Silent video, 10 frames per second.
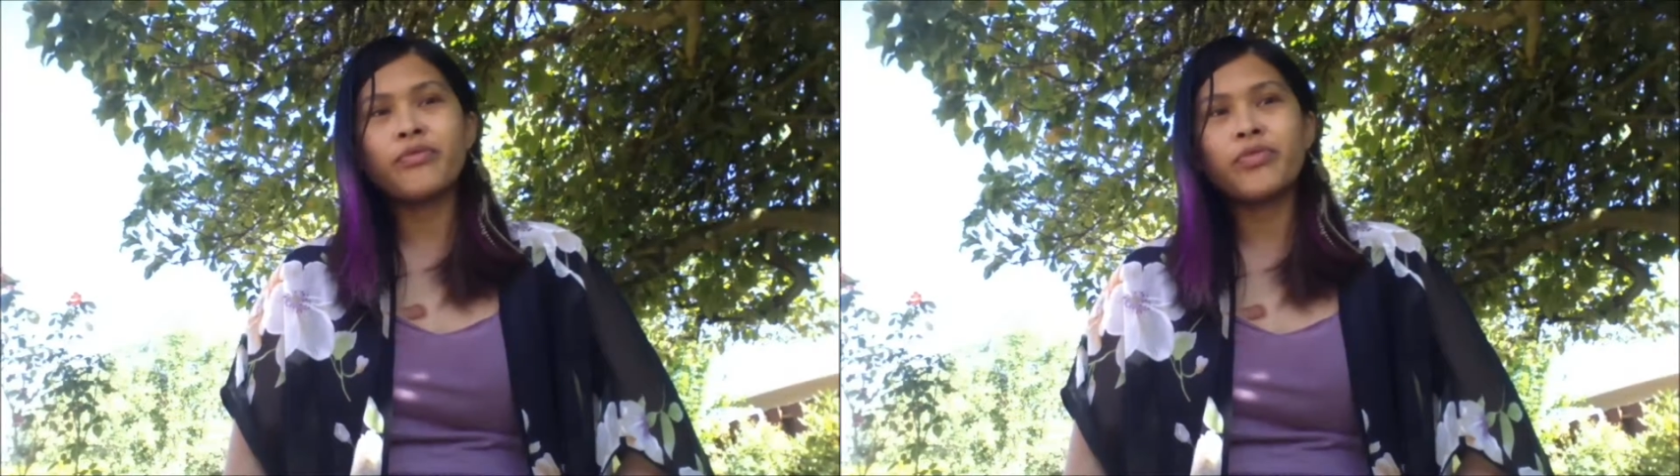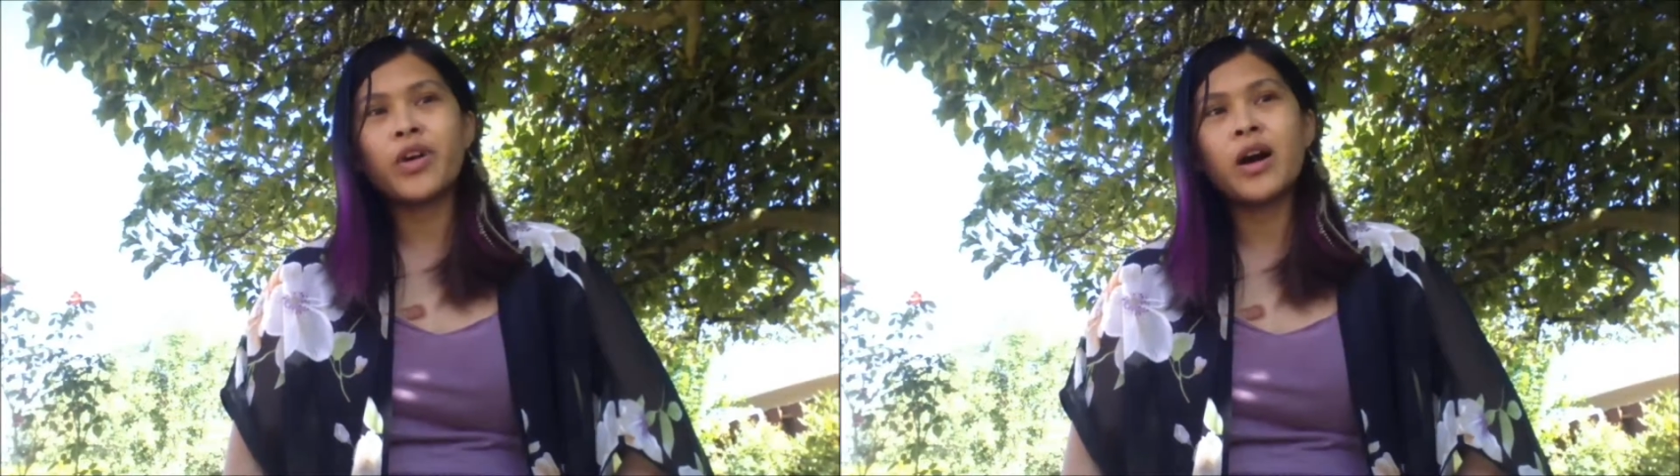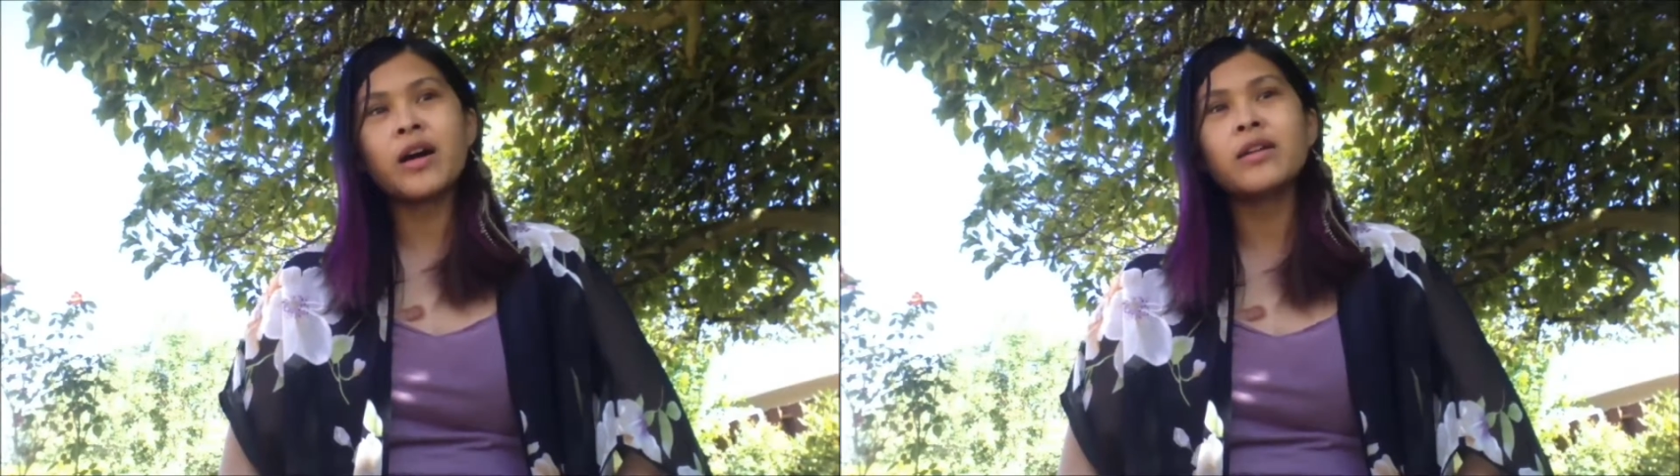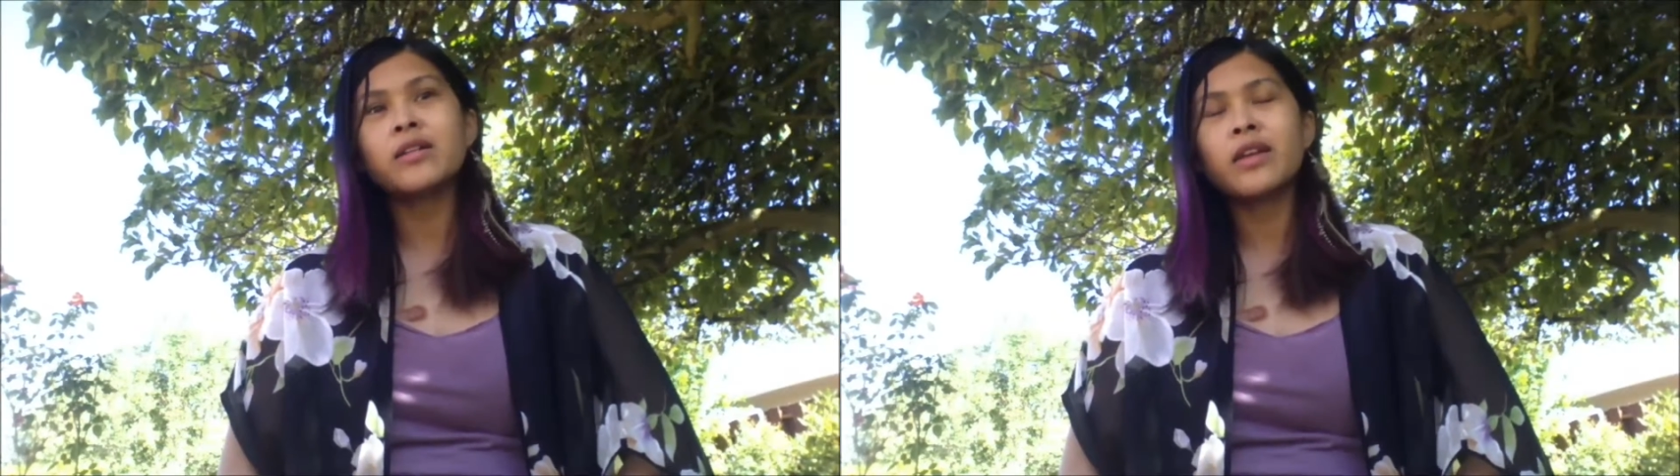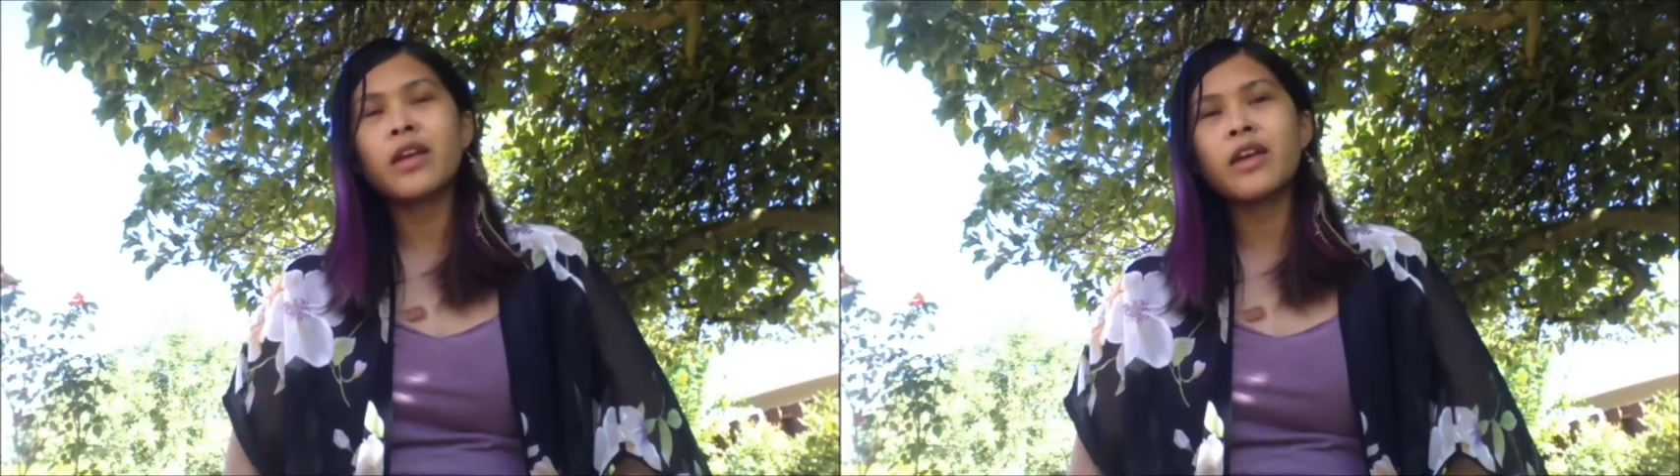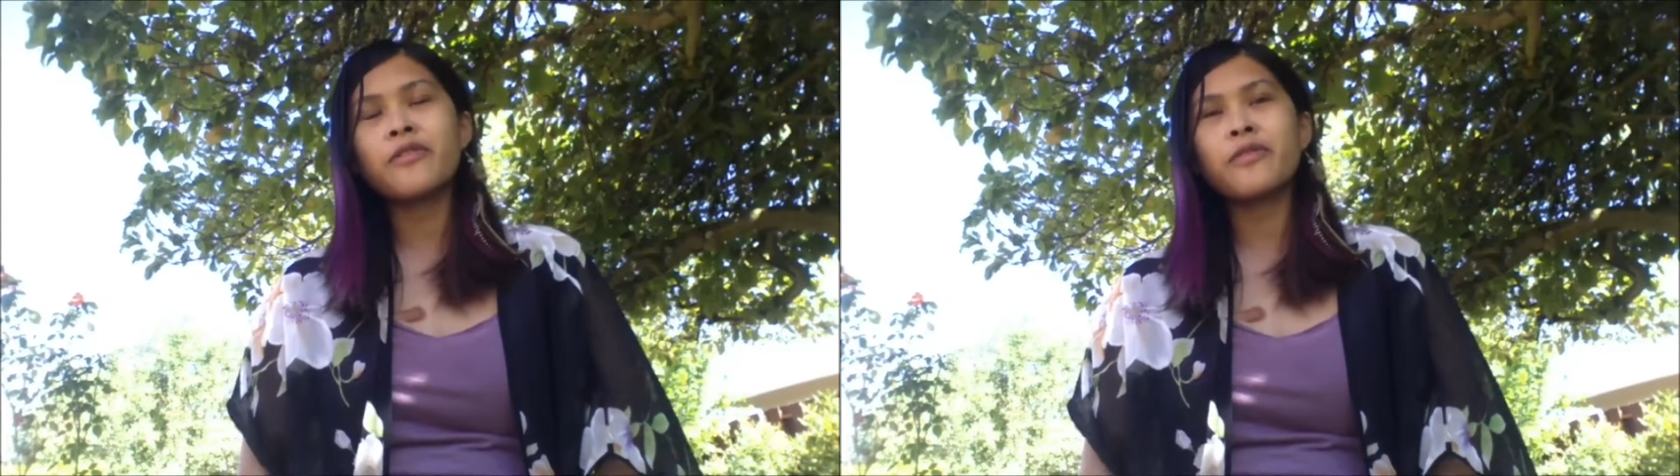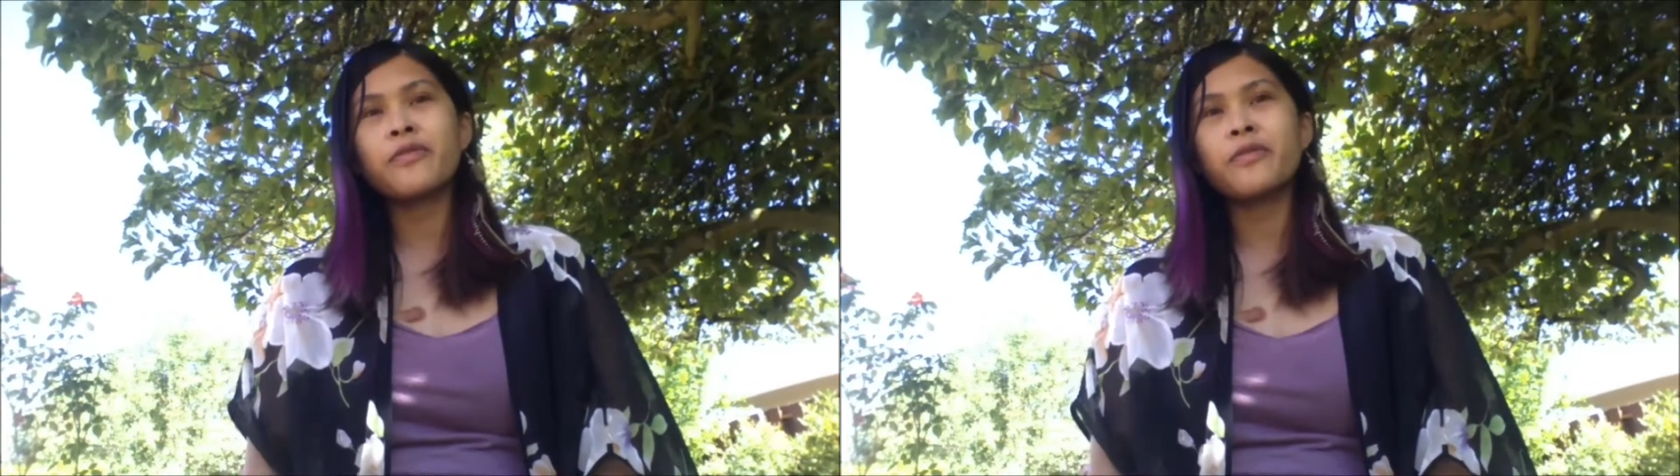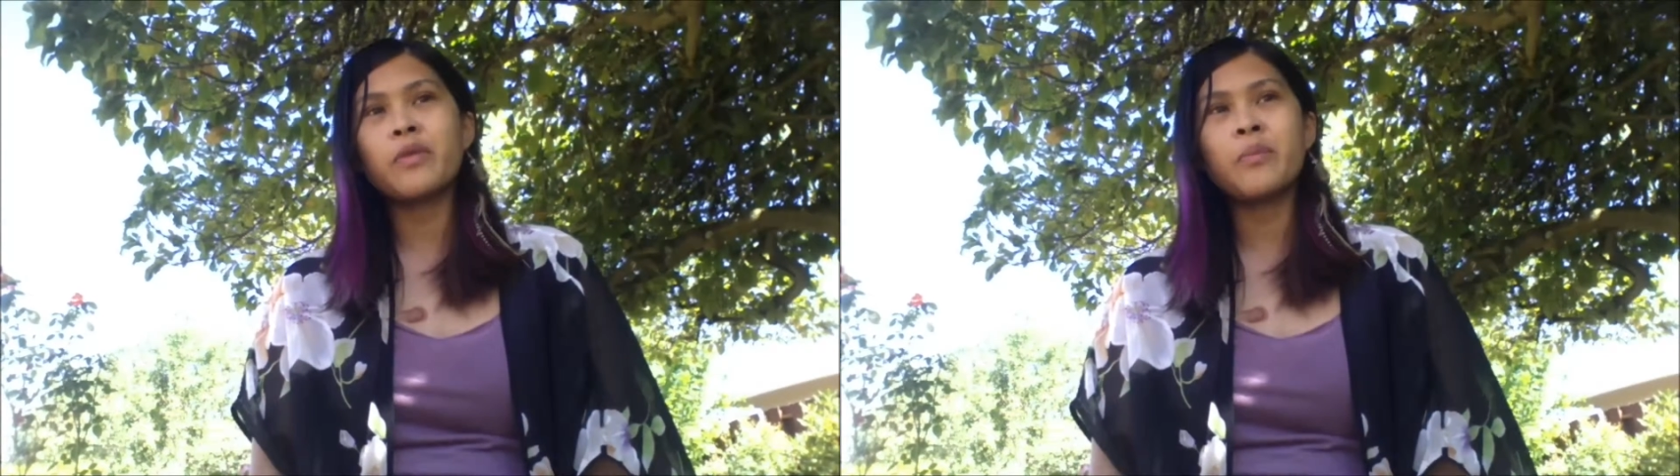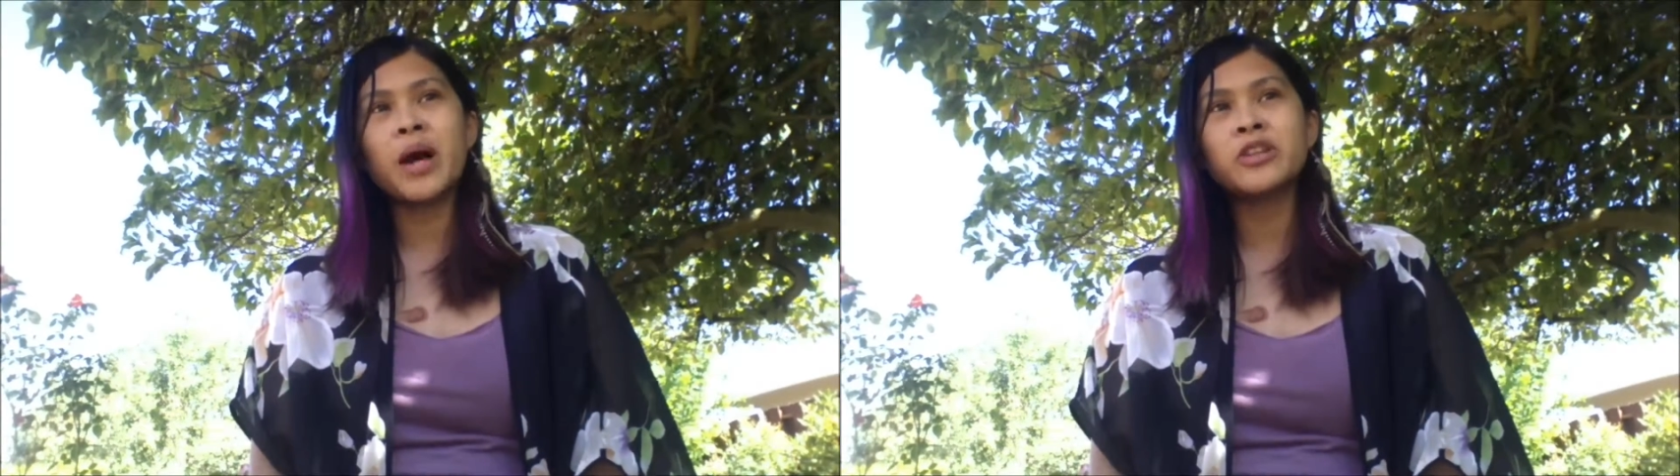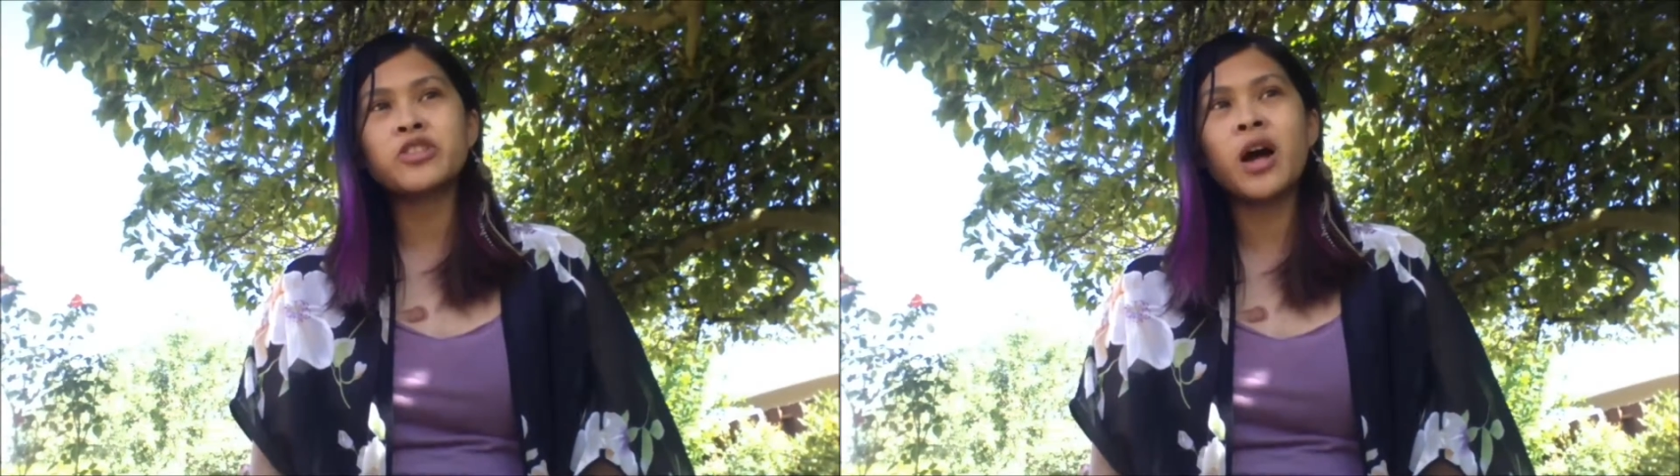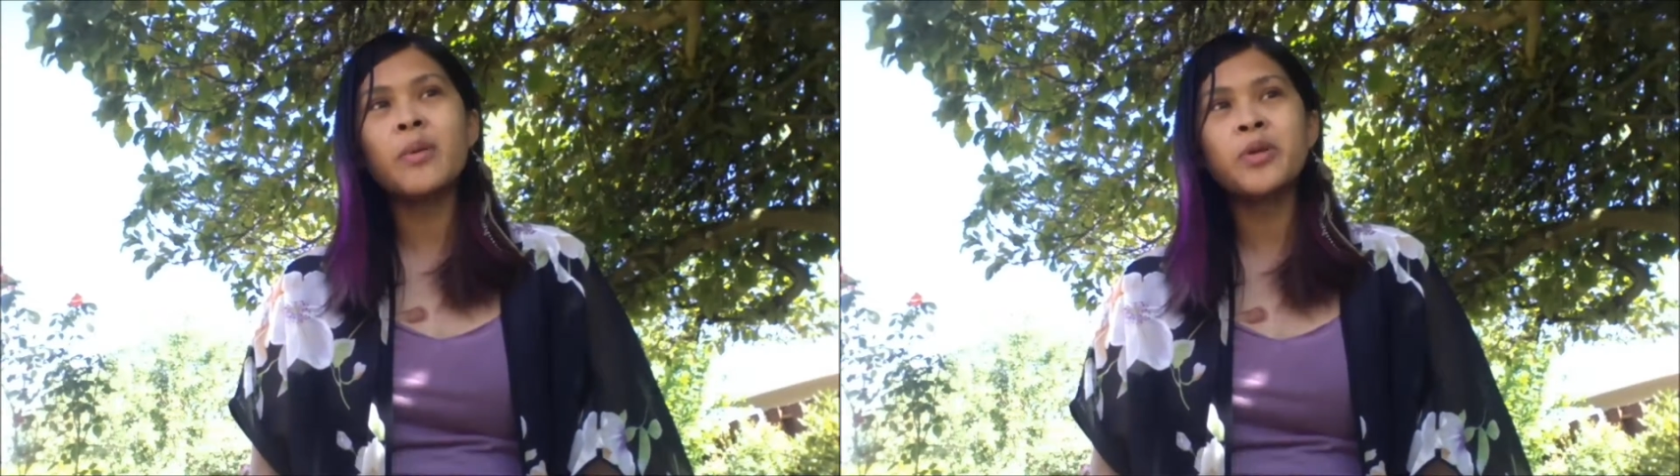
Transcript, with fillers: thought if my job